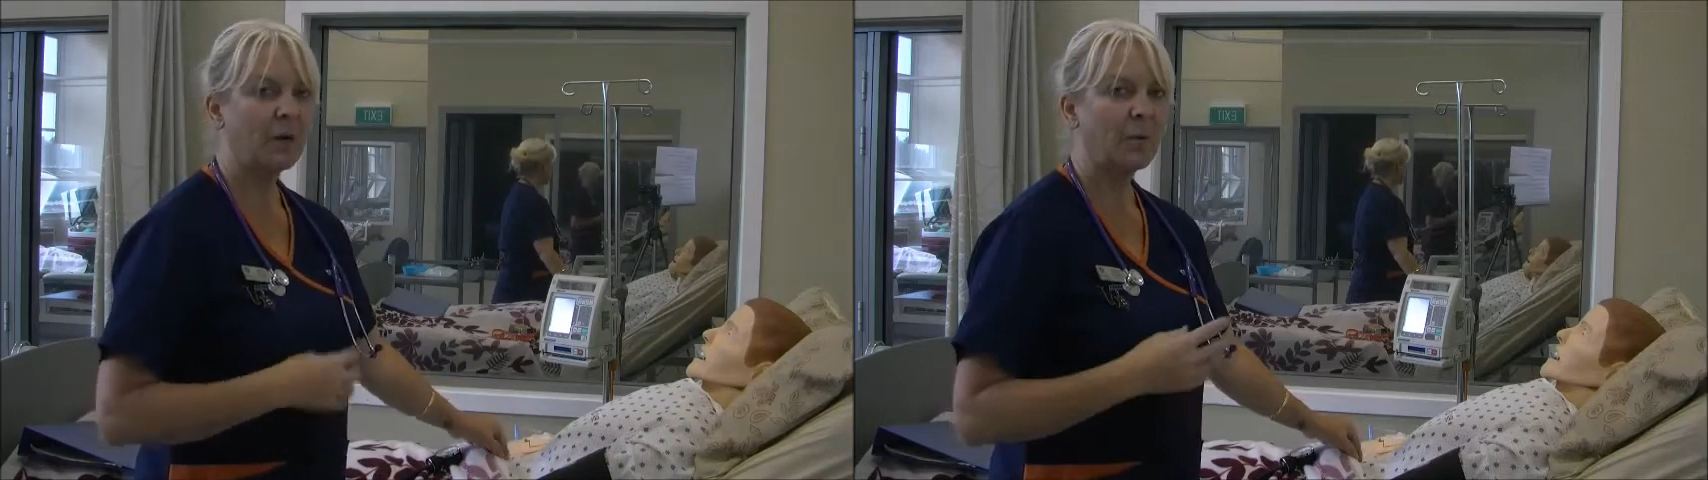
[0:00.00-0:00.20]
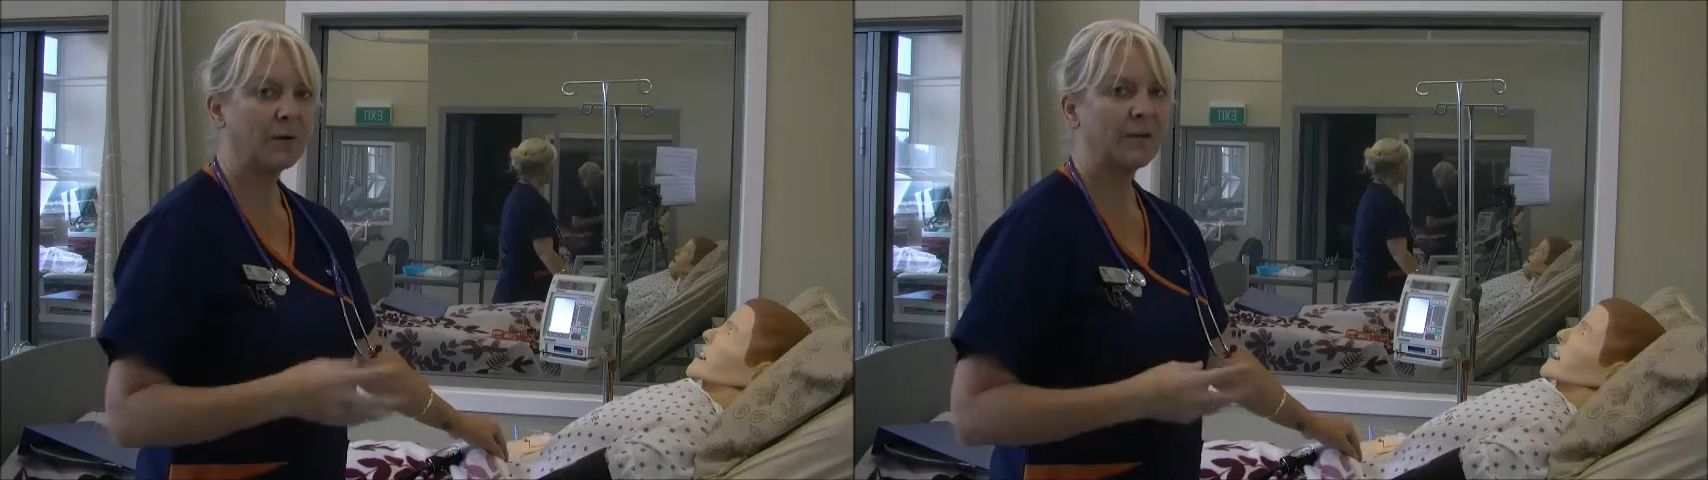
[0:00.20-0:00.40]

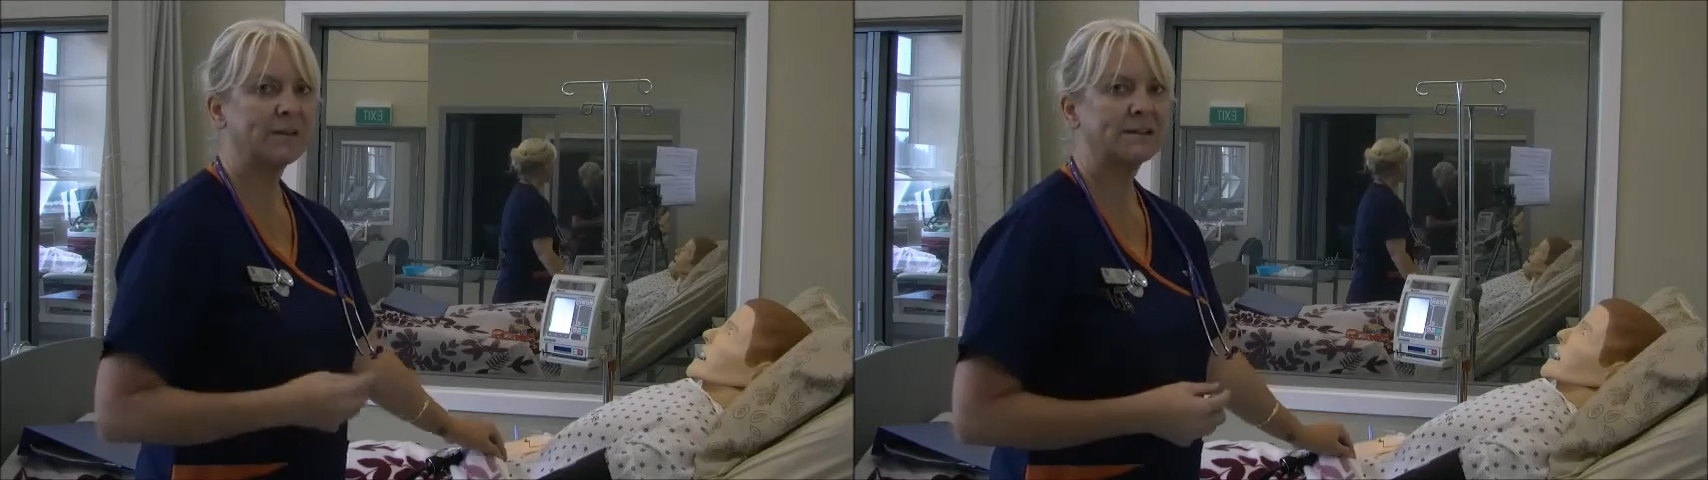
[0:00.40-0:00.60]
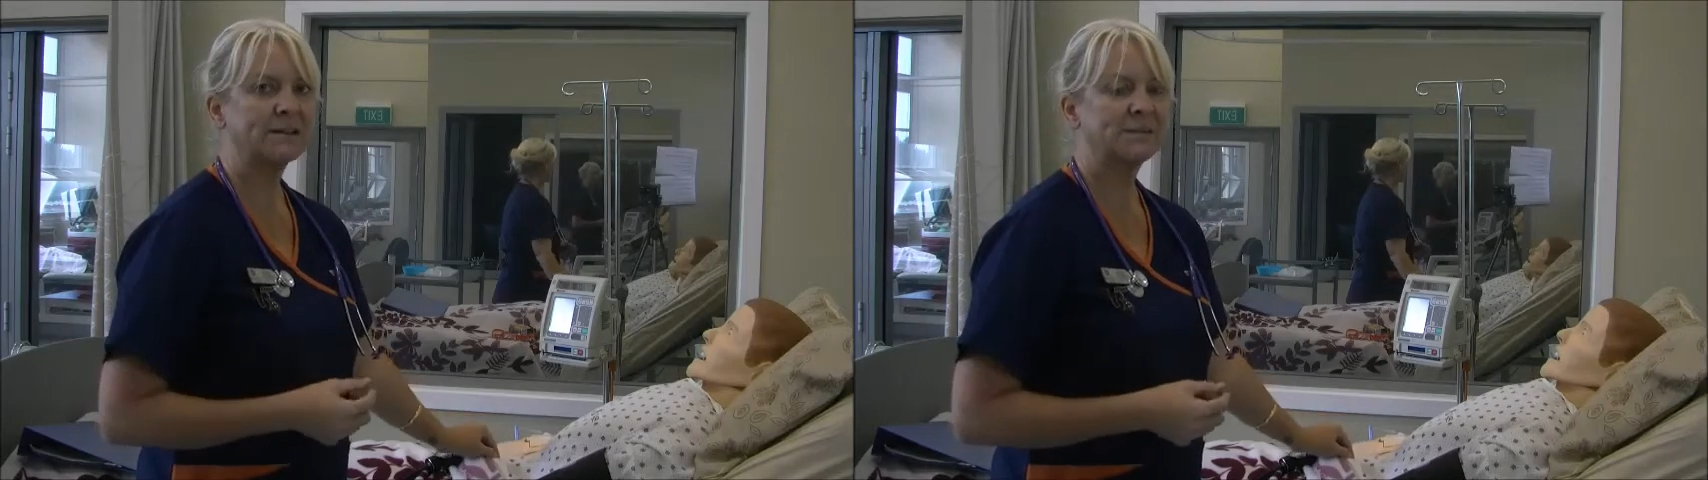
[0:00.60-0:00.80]
One of the
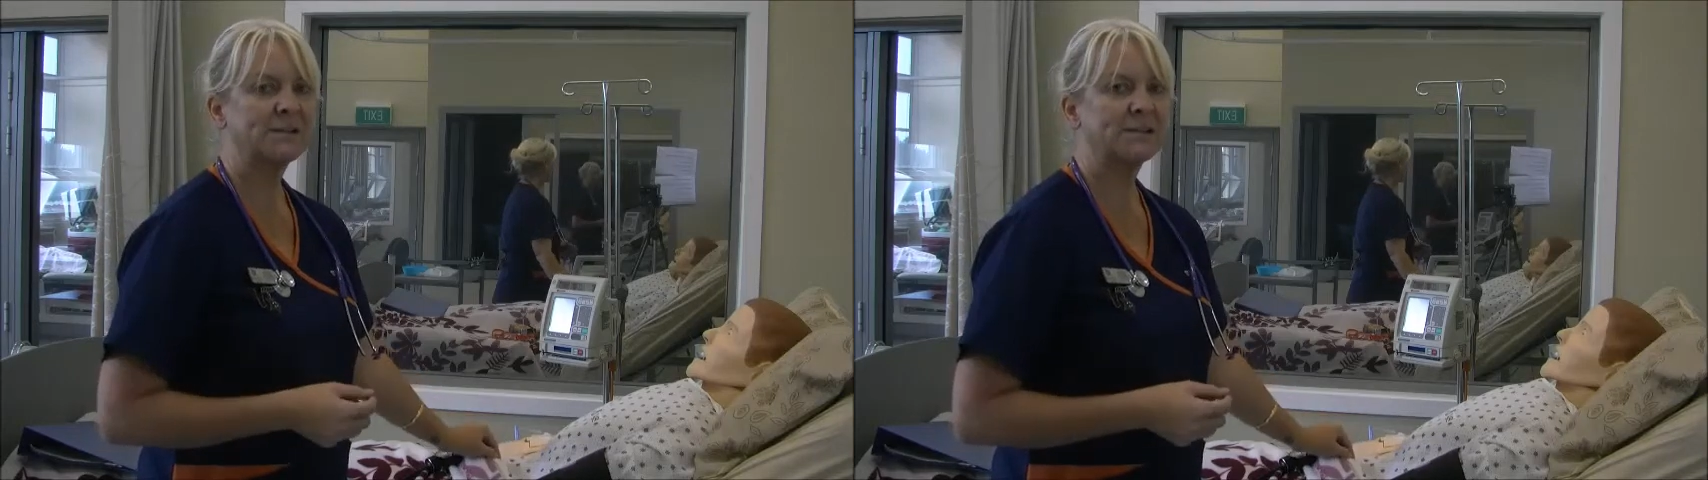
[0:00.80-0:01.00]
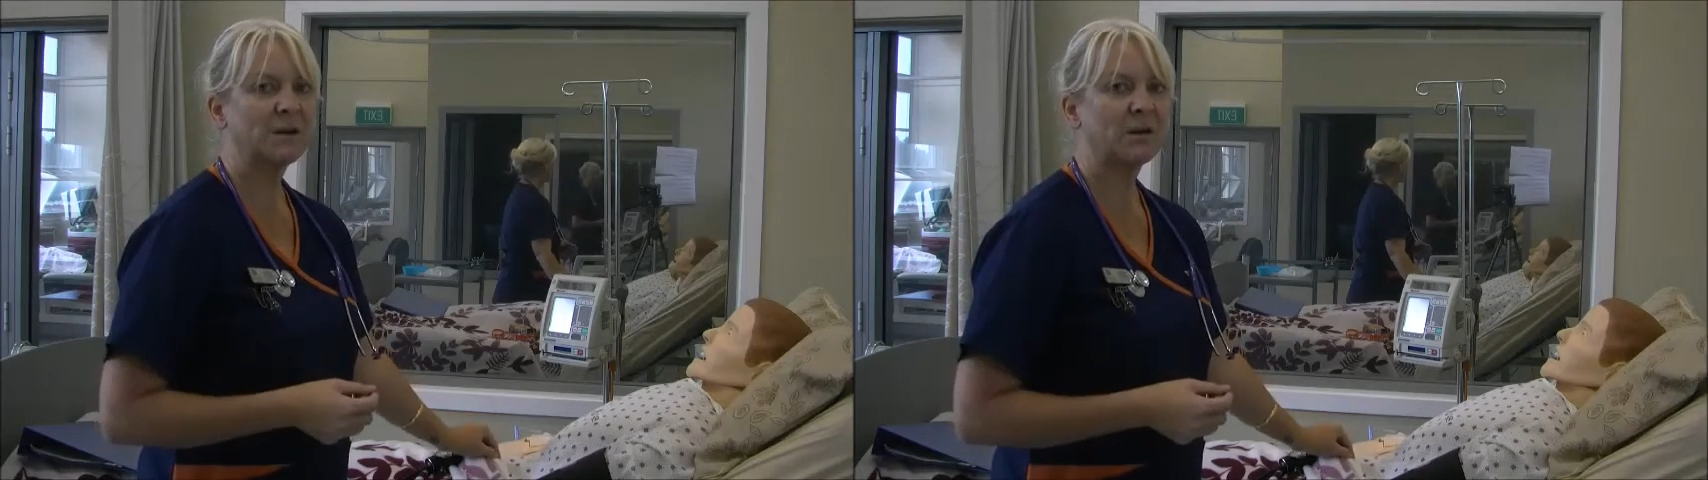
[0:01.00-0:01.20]

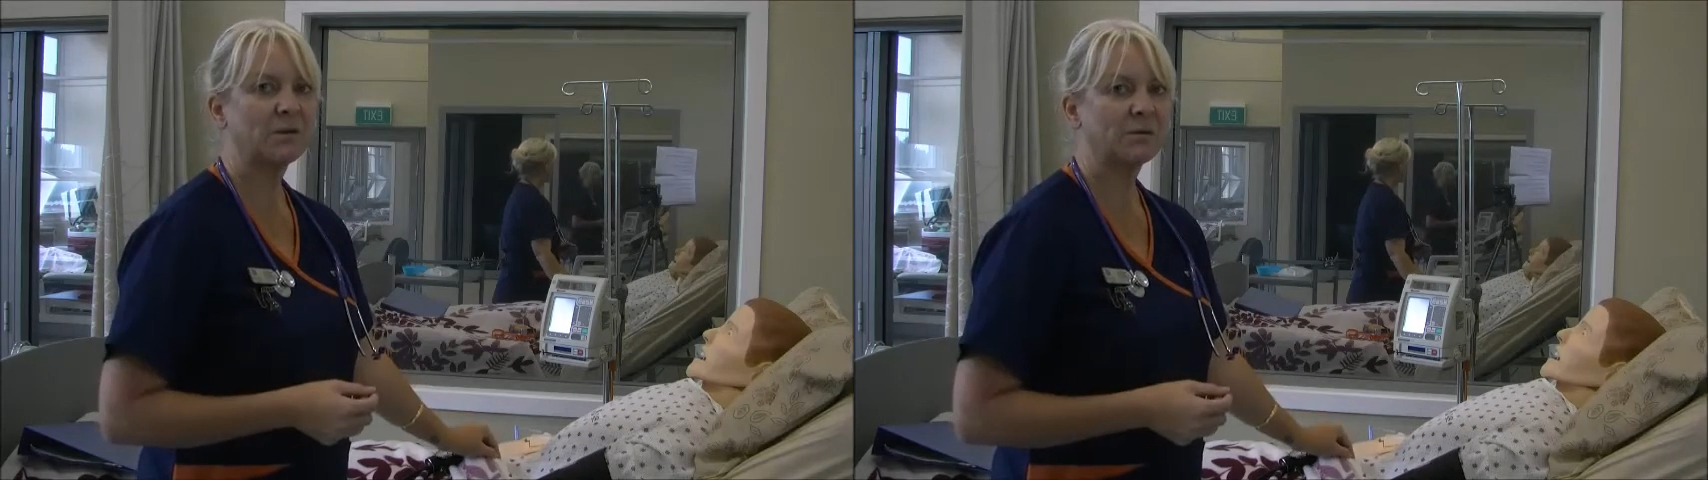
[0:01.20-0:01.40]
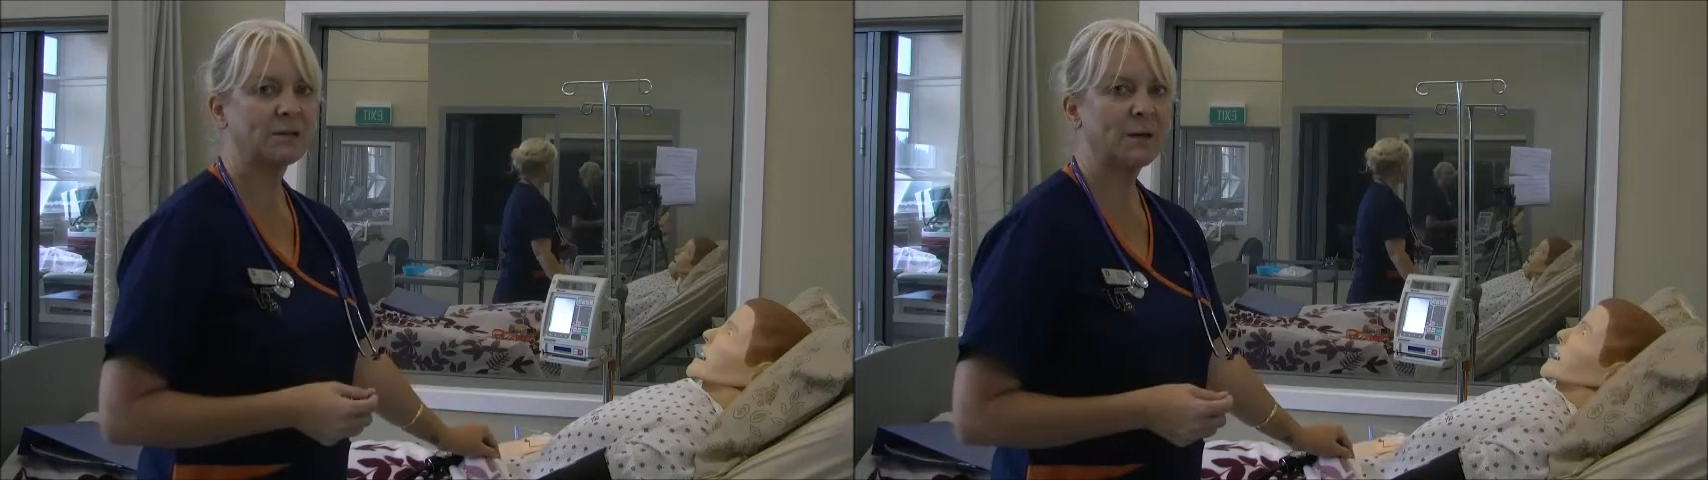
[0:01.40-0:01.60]
assessments I'll
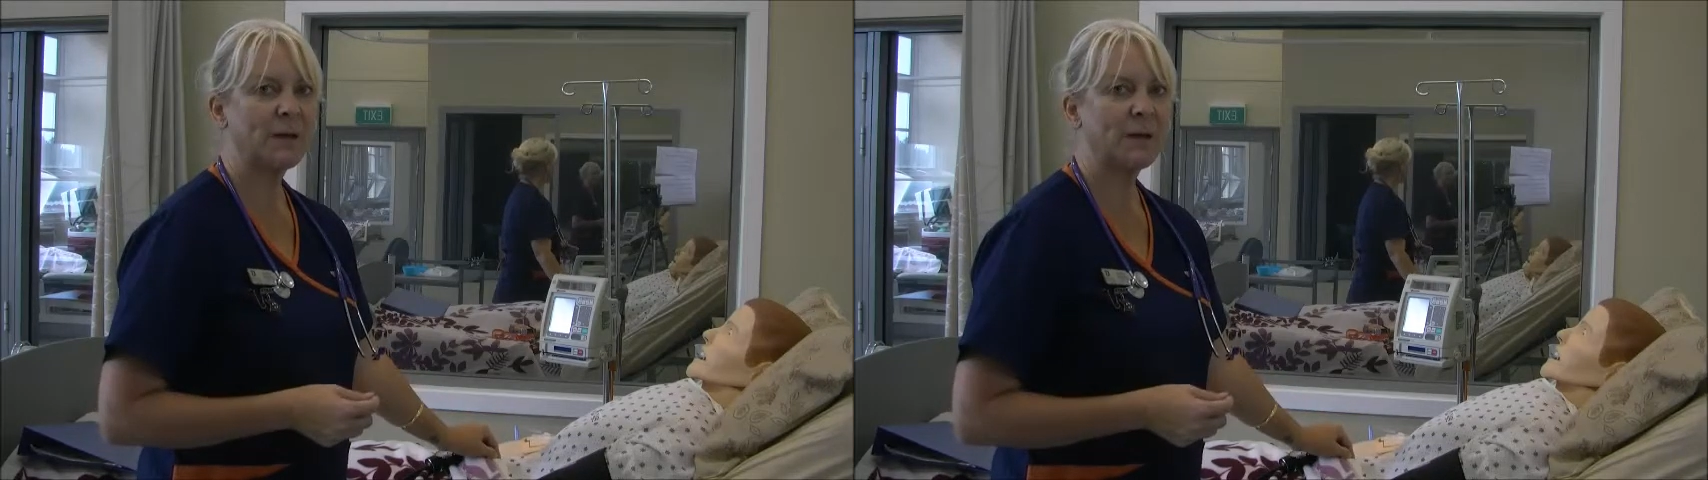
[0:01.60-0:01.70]
also